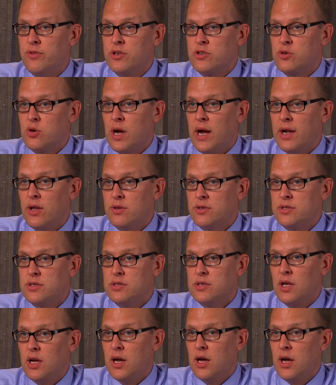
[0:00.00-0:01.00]
the
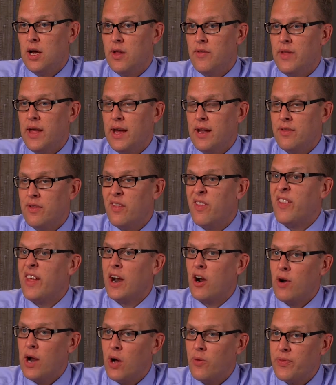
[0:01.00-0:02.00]
trials
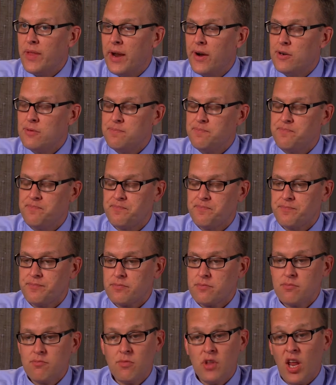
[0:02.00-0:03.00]
that are out there,
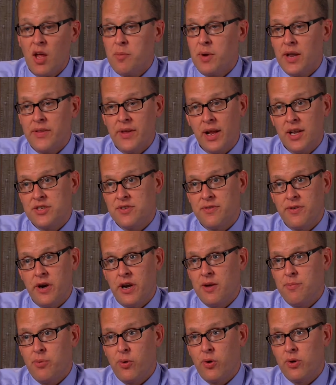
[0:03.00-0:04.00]
but I think it's a
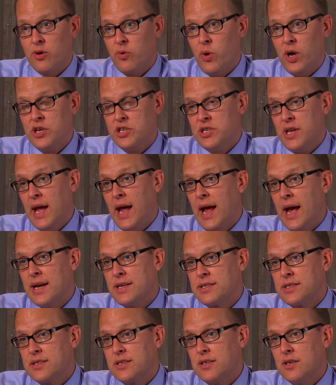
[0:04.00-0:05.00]
very important question to
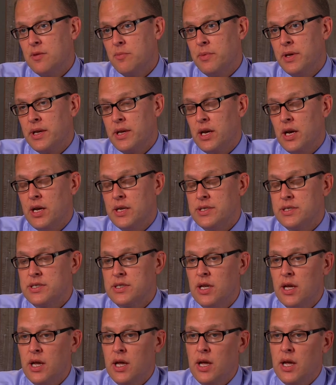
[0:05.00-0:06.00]
ask because
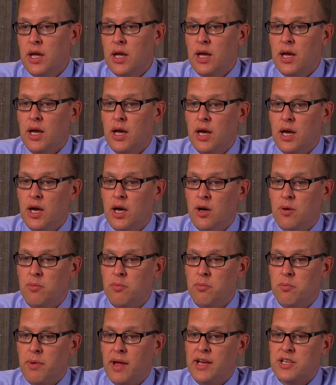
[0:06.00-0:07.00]

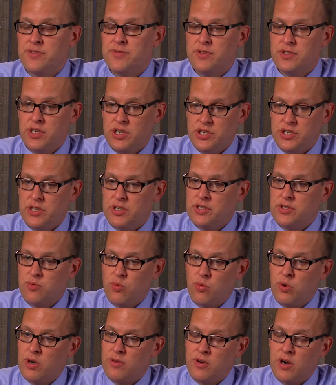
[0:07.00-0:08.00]
as physicians,
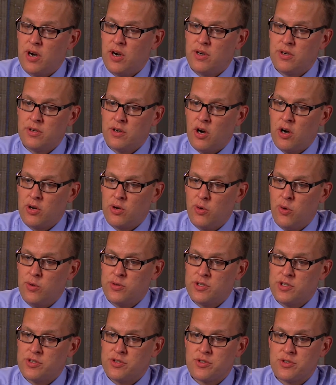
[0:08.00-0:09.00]
one of our
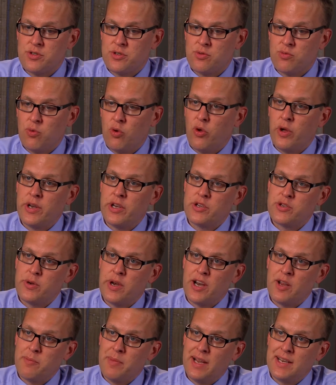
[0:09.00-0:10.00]
goals is really to
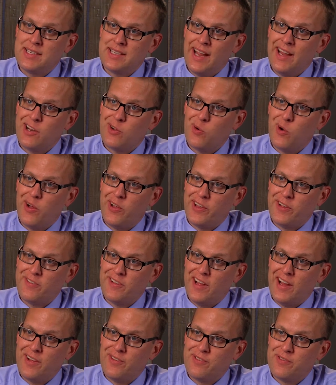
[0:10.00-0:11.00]
try to maintain quality of
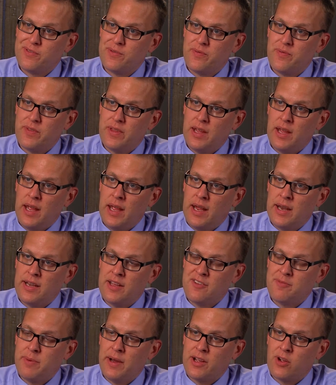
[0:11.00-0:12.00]
life. And
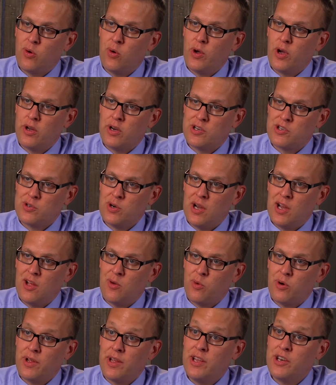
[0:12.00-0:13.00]
if by going on a trial
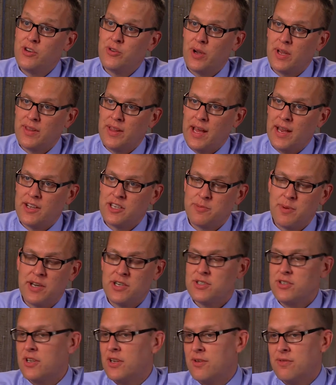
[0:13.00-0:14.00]
we're hindering that,
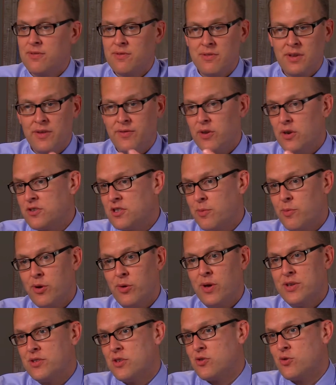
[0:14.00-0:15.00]
especially if there's someone
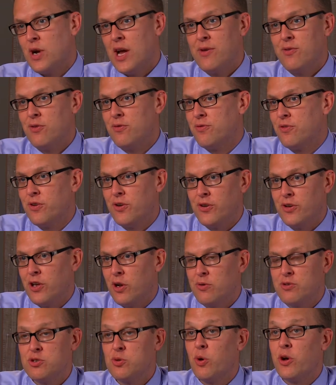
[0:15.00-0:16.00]
who has to travel for
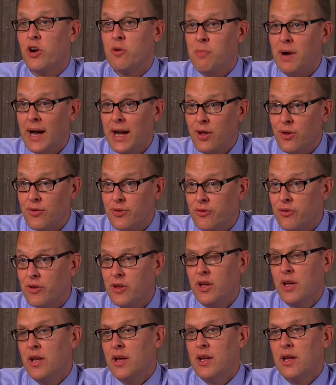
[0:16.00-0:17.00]
200 miles
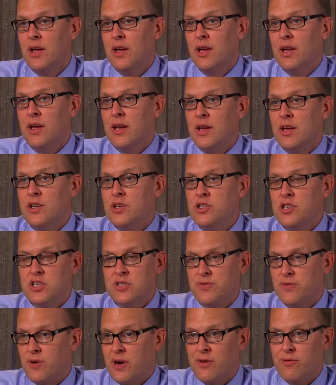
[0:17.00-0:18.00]

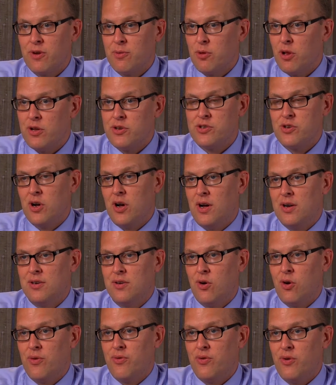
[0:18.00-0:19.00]
just for every blood draw
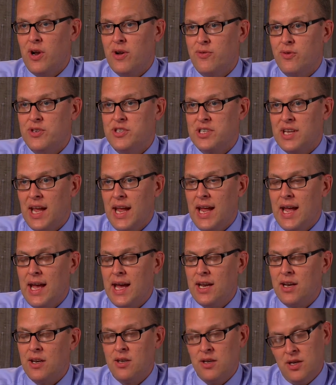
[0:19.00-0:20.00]
or for every
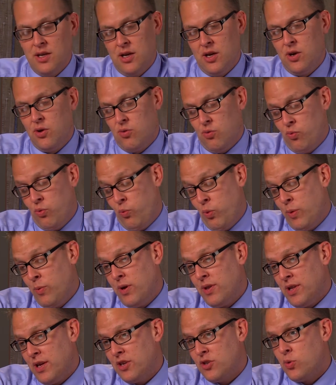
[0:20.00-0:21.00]
scan, we
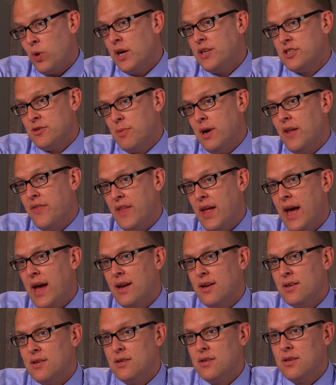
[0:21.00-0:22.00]
would think twice about
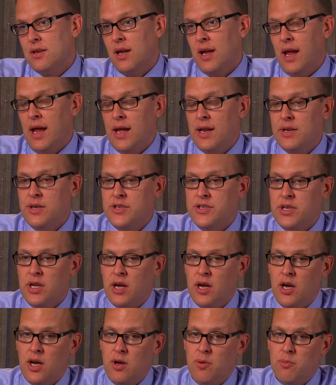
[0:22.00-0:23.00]
that.
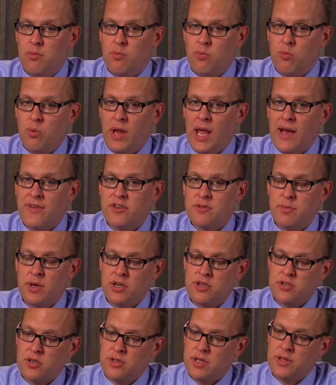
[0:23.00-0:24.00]
And we have to
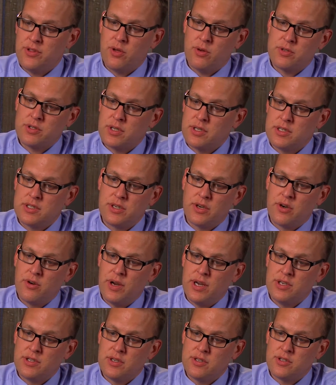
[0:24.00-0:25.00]
make sure that those
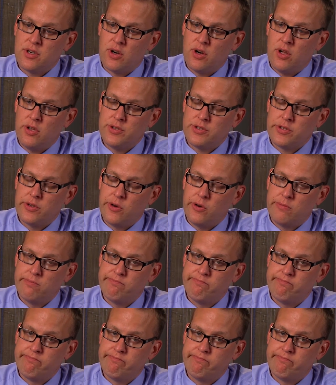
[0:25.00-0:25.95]
considerations are also